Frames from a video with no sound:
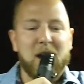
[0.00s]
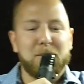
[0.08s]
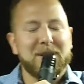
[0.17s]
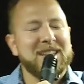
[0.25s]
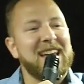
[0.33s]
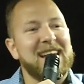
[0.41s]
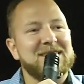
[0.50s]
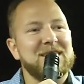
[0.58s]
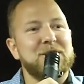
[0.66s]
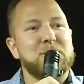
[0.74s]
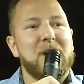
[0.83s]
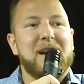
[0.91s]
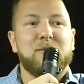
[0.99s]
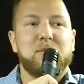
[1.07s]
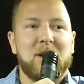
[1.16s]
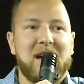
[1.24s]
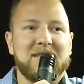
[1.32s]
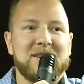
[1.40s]
But I actually do
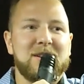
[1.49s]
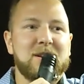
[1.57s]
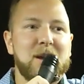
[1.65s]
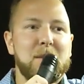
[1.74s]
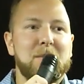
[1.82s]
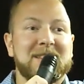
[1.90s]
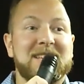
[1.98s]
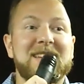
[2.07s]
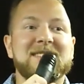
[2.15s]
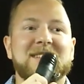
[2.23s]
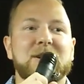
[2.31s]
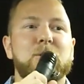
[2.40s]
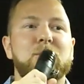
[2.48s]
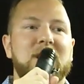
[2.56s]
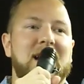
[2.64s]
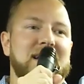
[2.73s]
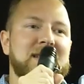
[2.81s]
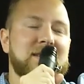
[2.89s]
have brother, but he is in
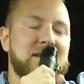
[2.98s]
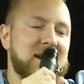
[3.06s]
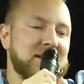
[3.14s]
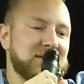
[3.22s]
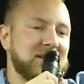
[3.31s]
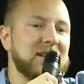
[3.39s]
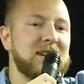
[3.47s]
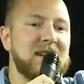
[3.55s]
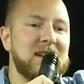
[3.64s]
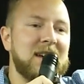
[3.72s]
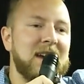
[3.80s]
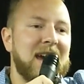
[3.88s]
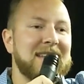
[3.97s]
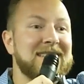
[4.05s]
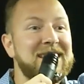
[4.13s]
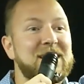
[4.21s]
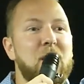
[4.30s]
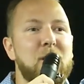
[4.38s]
Gulag in Russia.
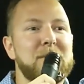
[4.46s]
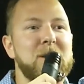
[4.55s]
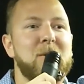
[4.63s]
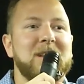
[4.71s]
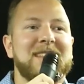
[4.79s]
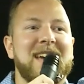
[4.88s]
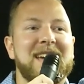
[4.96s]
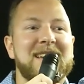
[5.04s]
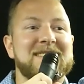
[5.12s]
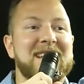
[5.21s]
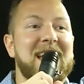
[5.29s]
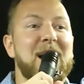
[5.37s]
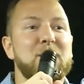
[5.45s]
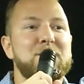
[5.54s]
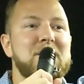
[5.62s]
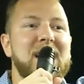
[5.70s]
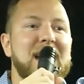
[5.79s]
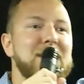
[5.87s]
And he called me one day, he said,
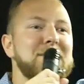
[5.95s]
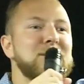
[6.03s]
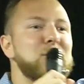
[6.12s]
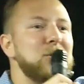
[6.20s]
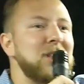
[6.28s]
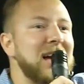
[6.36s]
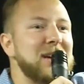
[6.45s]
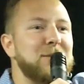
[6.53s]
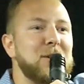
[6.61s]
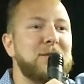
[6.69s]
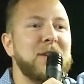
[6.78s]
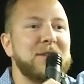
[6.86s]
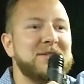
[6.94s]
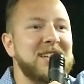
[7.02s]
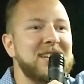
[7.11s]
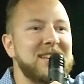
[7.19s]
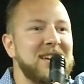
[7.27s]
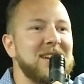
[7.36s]
help me, I am in Gulag for
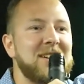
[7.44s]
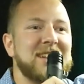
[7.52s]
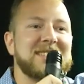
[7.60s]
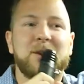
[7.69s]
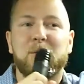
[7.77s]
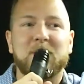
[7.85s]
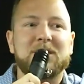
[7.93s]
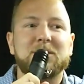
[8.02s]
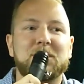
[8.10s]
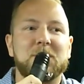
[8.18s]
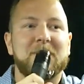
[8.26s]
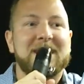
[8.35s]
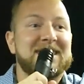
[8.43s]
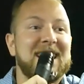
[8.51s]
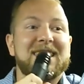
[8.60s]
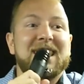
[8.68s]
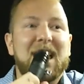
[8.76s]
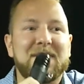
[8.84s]
15 years. I say, what you do? He
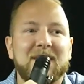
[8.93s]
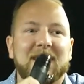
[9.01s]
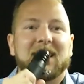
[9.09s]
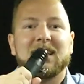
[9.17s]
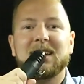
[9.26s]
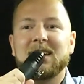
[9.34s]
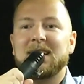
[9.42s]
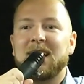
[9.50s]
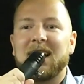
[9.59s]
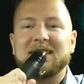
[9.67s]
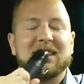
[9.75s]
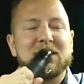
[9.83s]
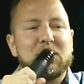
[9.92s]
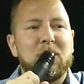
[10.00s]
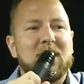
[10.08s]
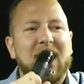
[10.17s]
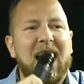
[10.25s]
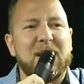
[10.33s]
said, nothing. I said,
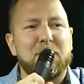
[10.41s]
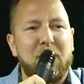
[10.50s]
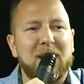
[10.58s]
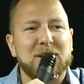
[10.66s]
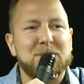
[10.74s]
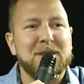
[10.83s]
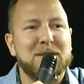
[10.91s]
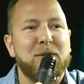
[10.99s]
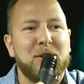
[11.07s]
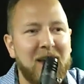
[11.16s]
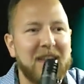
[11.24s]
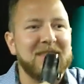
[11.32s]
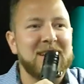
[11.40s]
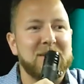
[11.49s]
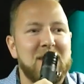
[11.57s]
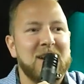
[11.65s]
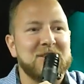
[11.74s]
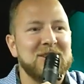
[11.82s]
you're a liar, punishment for nothing
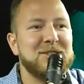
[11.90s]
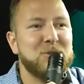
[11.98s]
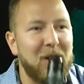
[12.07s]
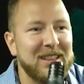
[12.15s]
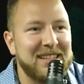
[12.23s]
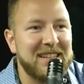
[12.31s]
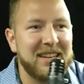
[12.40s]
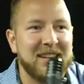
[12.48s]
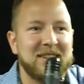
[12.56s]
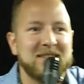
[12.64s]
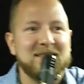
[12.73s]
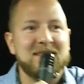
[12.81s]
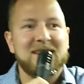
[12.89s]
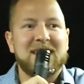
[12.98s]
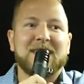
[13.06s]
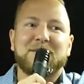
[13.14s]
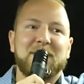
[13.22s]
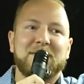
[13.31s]
in Russia is 20 years,
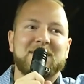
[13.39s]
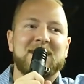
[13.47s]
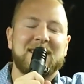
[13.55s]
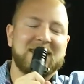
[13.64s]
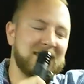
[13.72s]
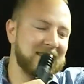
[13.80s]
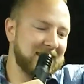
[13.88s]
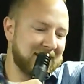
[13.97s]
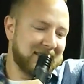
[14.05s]
not 15.